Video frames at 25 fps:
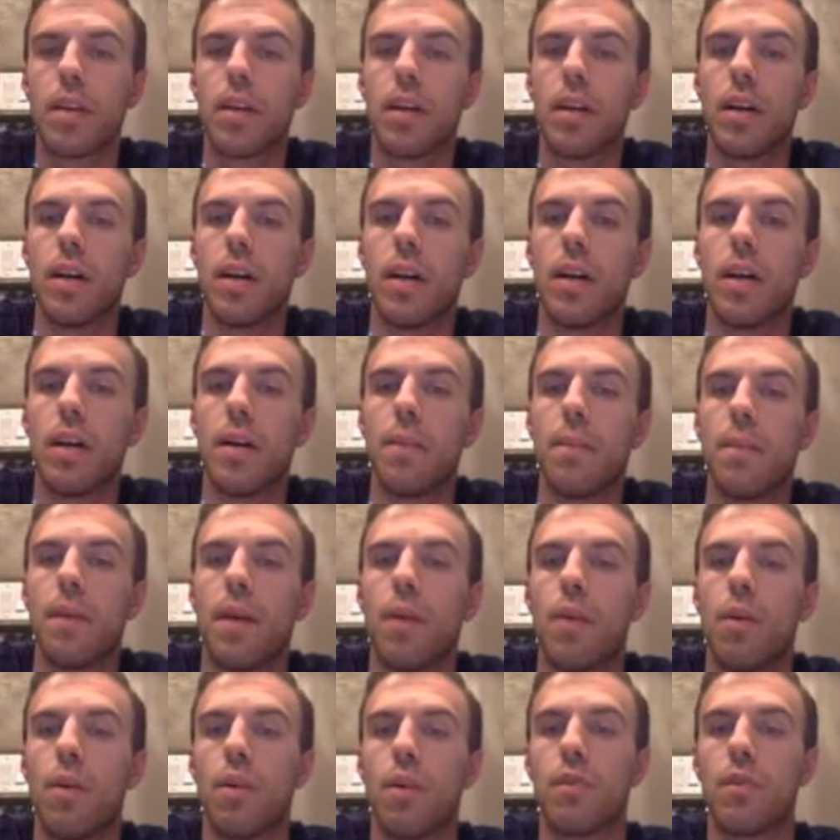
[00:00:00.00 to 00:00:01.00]

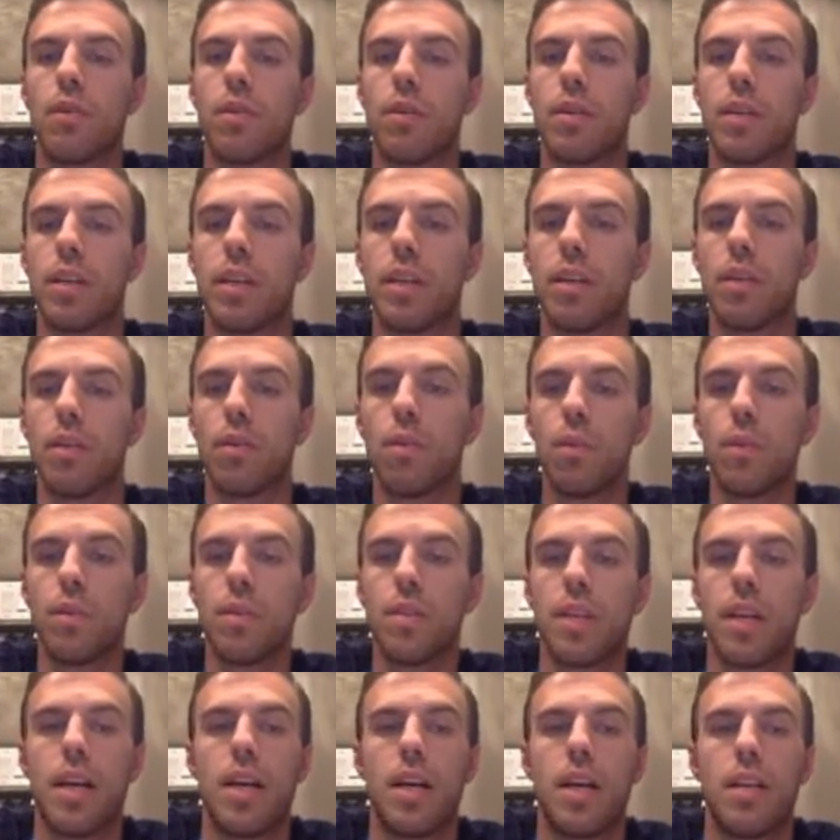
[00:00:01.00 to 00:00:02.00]
However, he
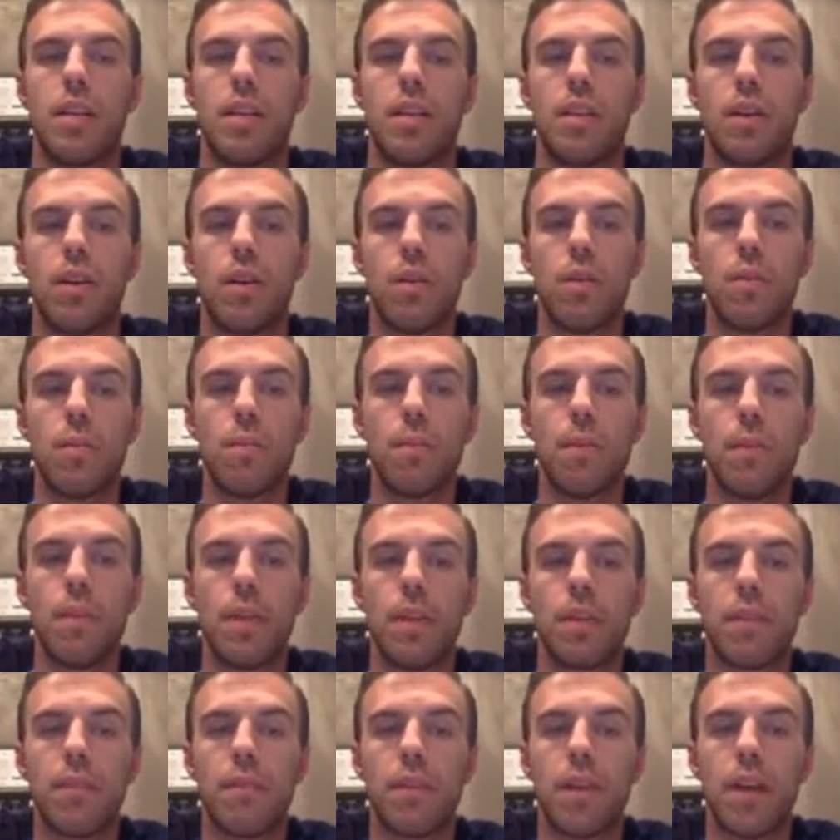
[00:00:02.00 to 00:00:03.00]
holds on to the hope
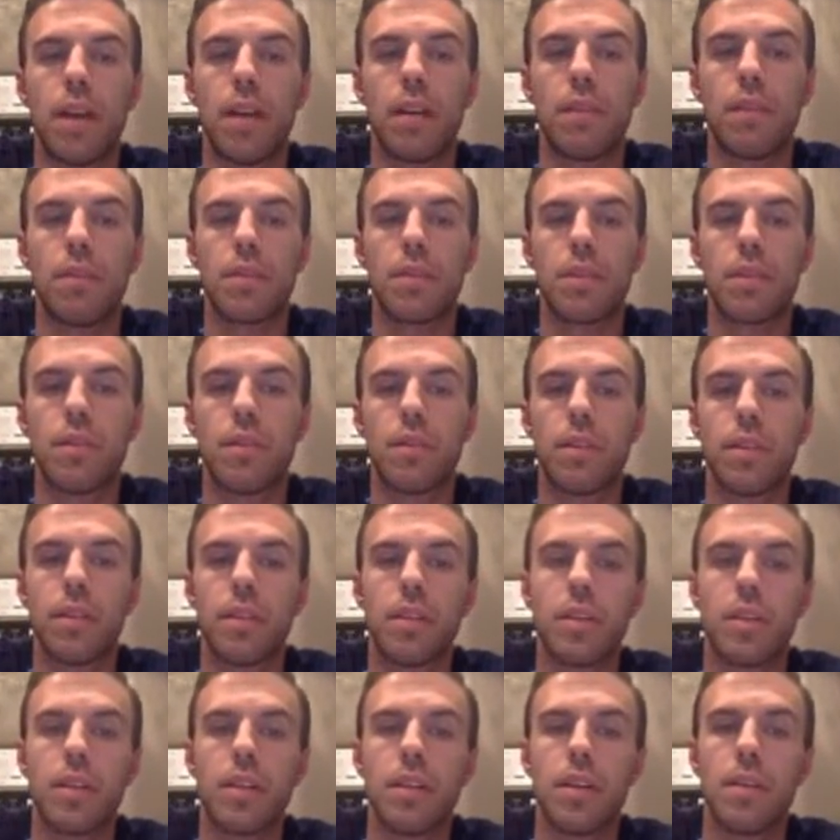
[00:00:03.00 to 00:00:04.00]
that a father is going
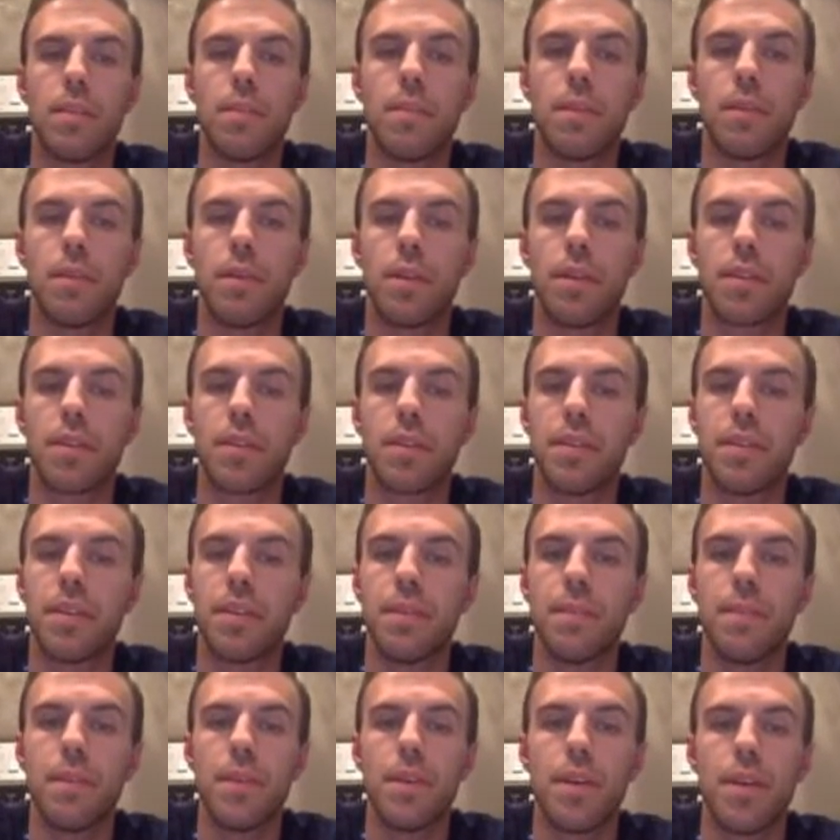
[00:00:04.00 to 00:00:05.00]
to come and rescue
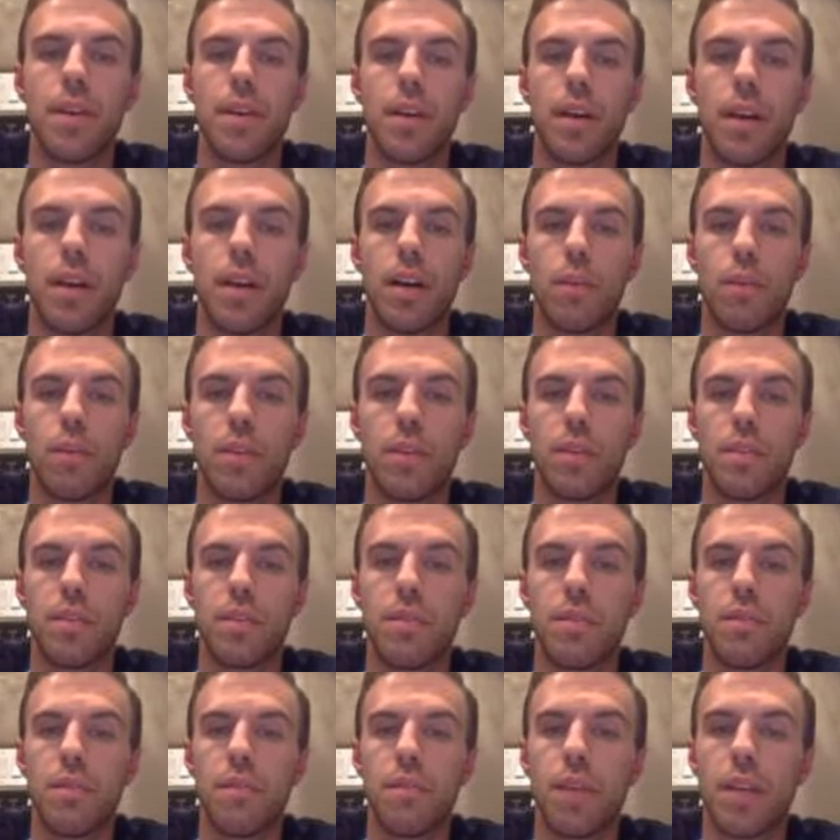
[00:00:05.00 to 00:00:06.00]
him with his
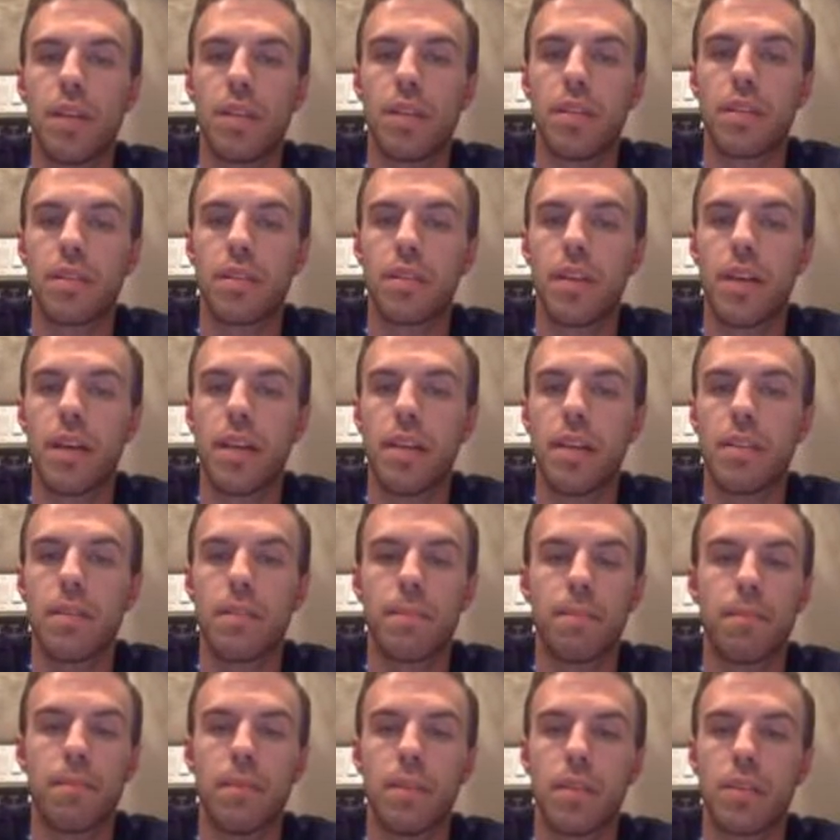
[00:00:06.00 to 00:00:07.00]
newfound
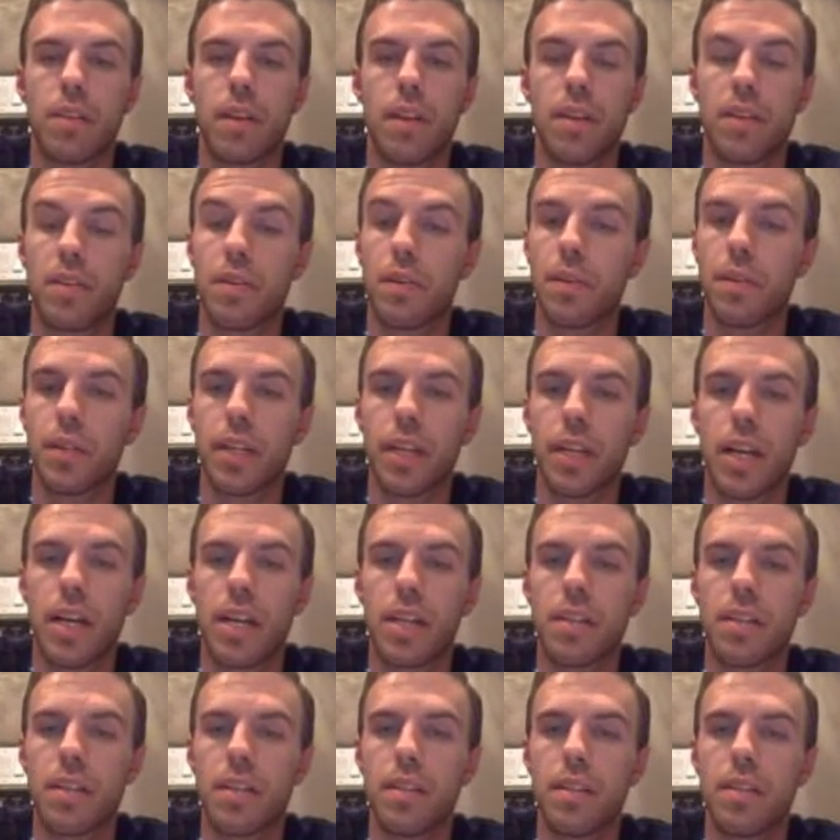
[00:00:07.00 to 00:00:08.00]
success. The son is holding
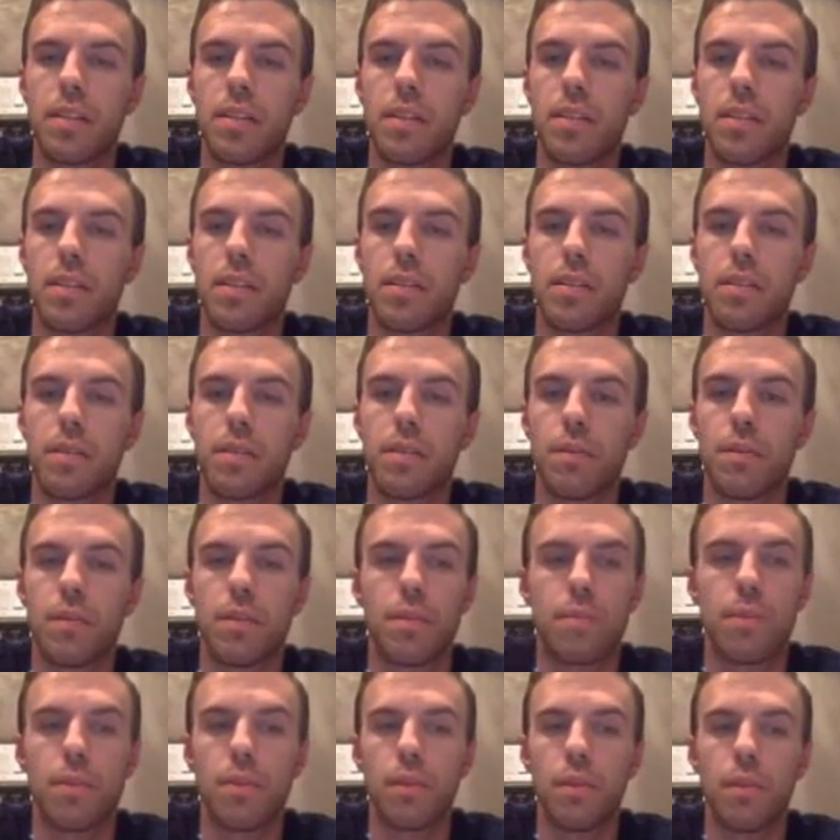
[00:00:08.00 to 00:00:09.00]
on to
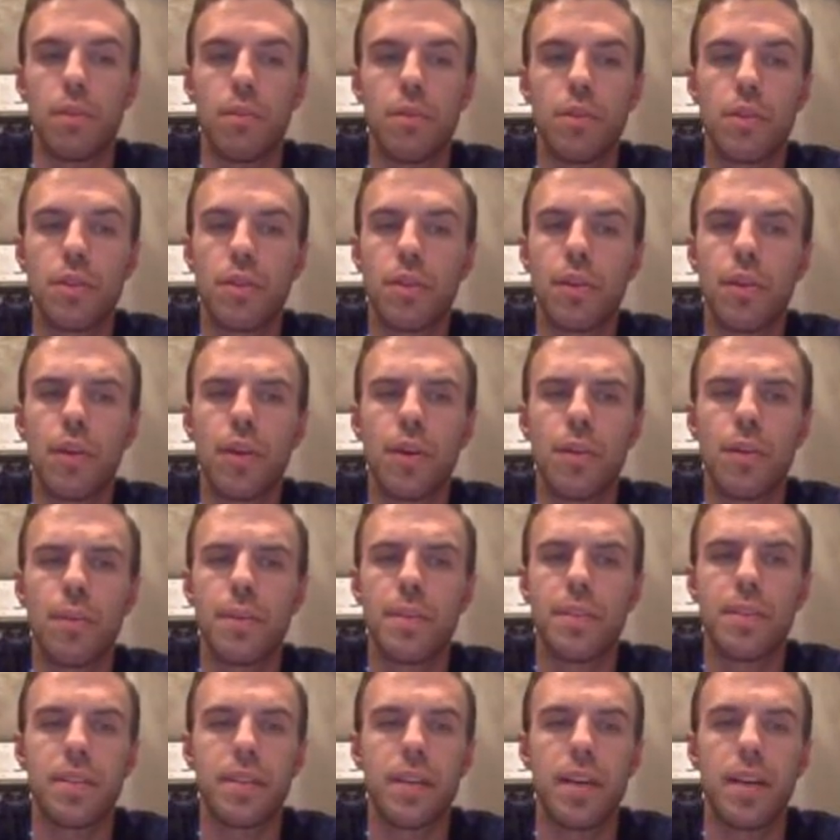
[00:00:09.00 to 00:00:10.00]
some delusional hope
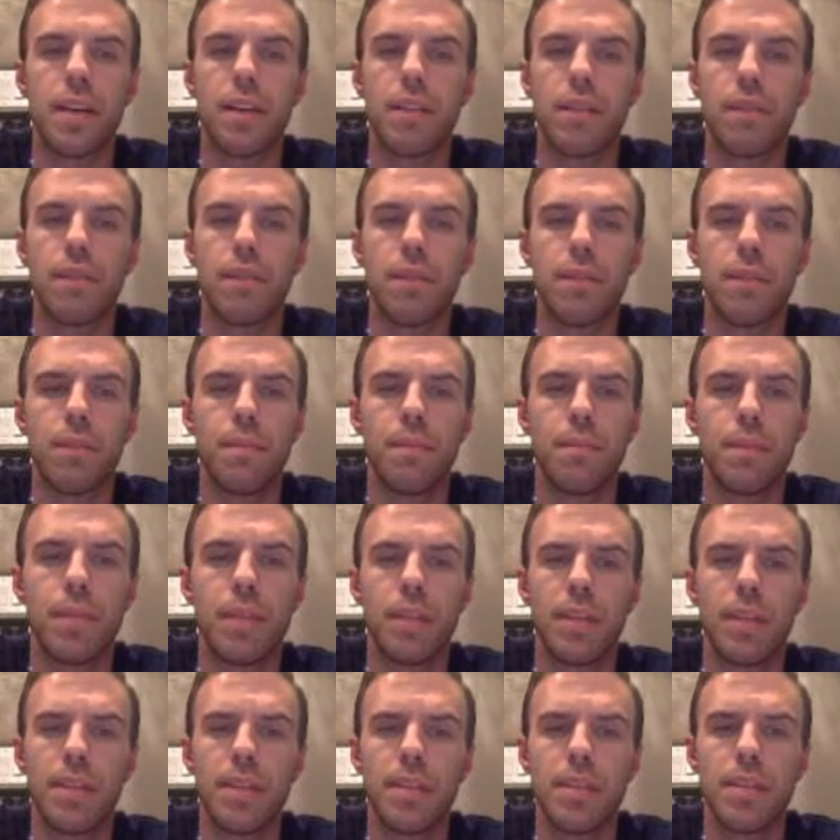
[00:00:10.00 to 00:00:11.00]
inside of him
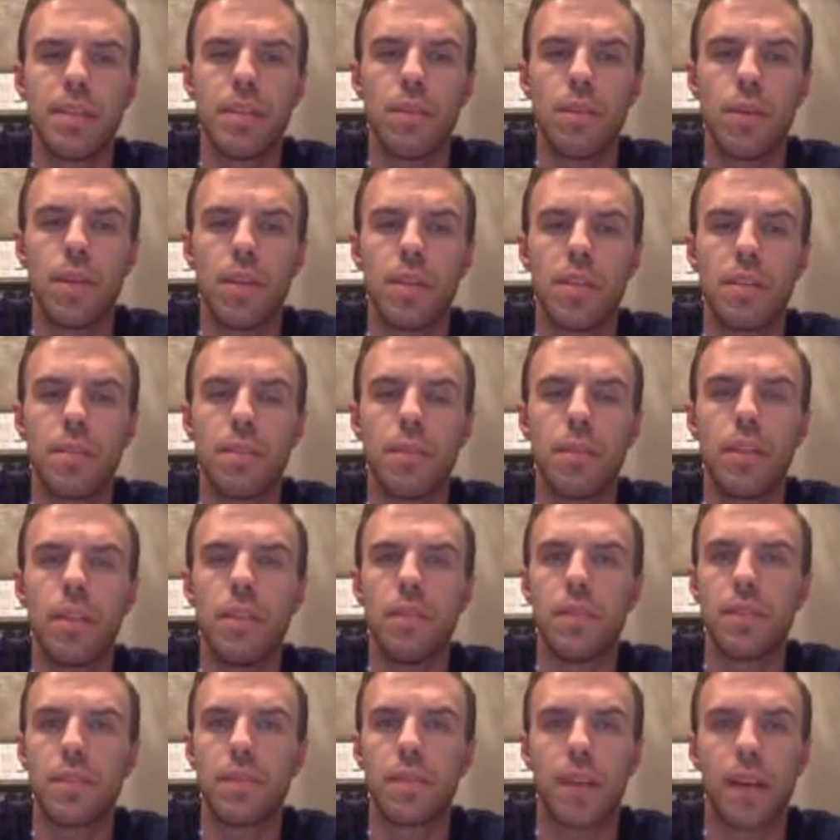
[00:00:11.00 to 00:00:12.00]
because he wants to
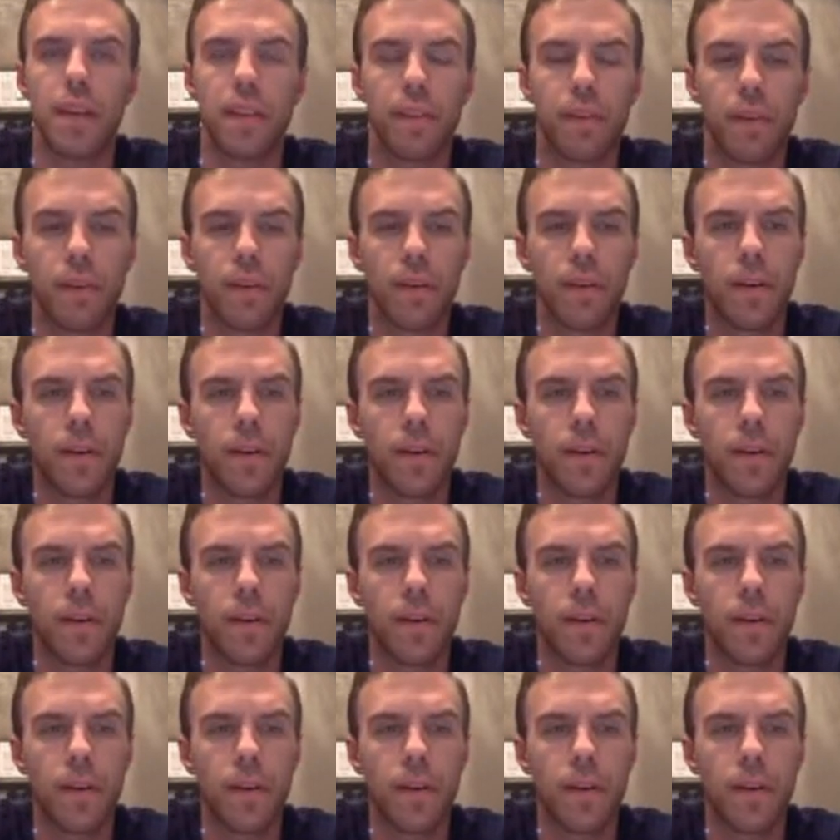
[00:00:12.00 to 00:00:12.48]
believe his father.